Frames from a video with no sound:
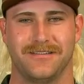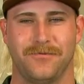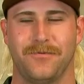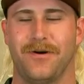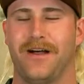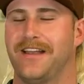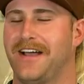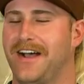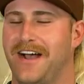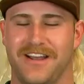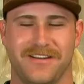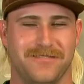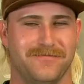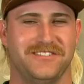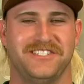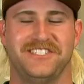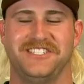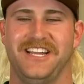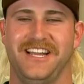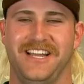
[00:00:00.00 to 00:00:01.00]

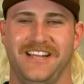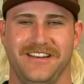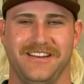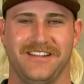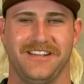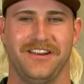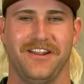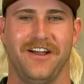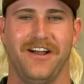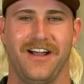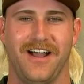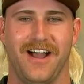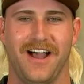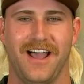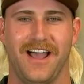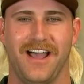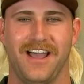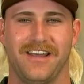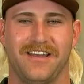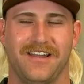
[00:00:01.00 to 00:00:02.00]
100%. You know,
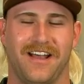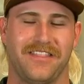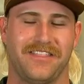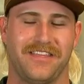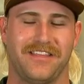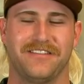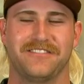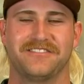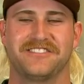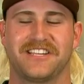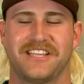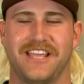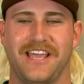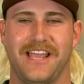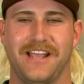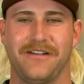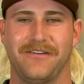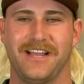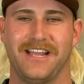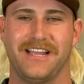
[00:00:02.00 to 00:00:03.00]
I think it was a
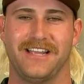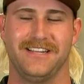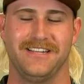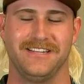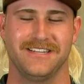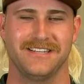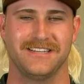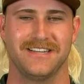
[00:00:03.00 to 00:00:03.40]
Kiwi.